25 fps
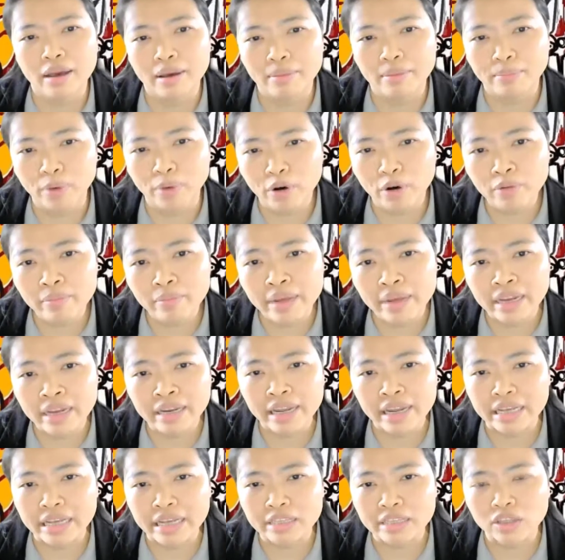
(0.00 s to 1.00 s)

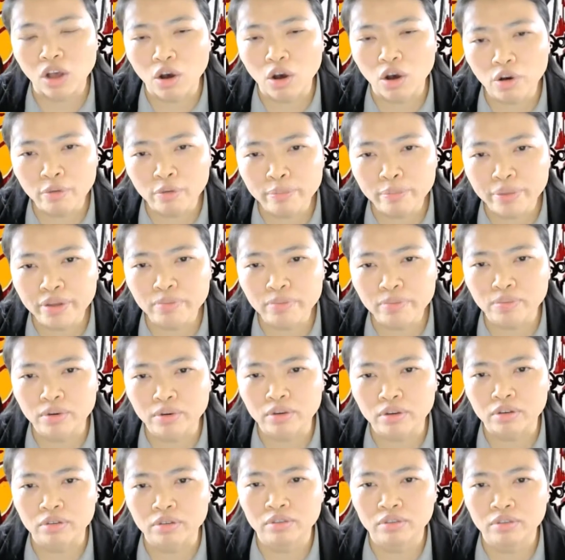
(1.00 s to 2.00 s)
bombing its own
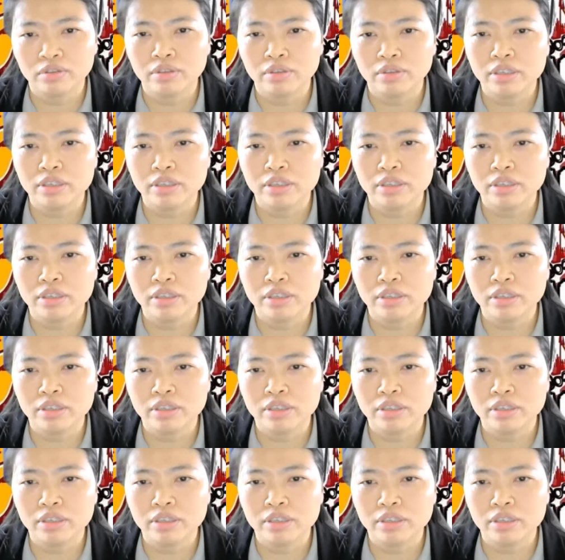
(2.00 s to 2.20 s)
people,